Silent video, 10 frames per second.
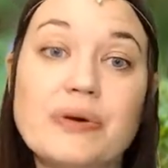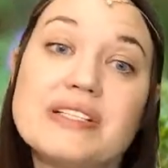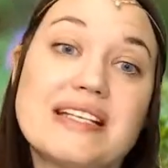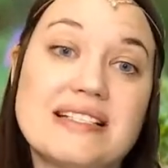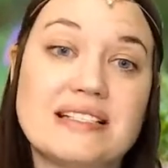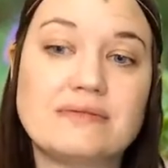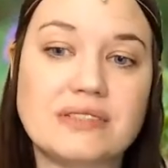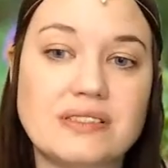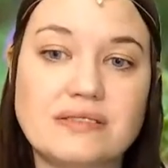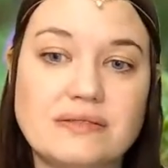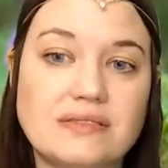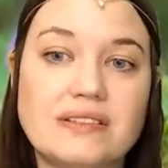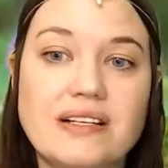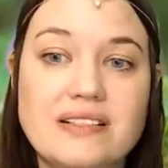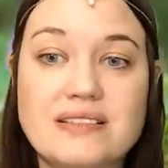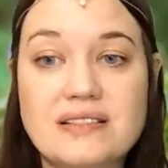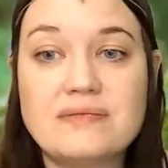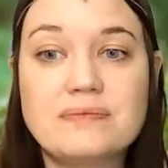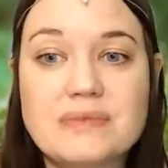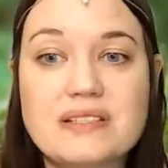It doesn't
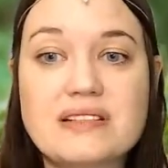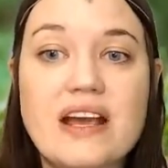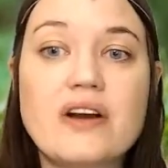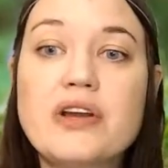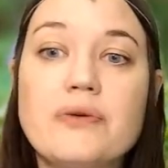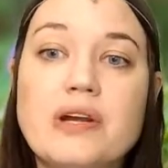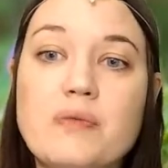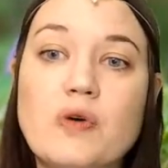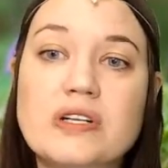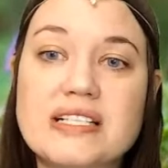scare you anymore